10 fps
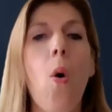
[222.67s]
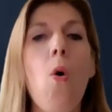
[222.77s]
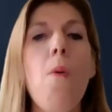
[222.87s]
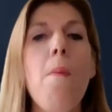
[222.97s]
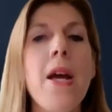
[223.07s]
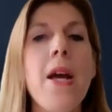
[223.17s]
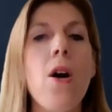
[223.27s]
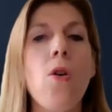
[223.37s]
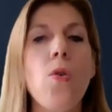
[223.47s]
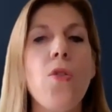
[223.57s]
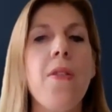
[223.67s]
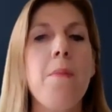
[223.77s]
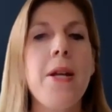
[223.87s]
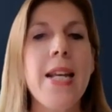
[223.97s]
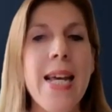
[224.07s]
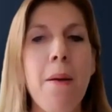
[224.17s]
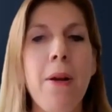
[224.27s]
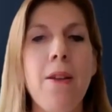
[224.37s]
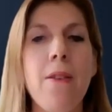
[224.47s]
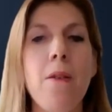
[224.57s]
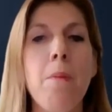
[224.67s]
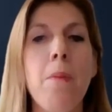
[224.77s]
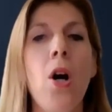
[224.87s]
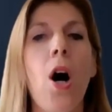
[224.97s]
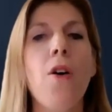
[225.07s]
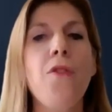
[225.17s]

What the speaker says: or may alter the metabolism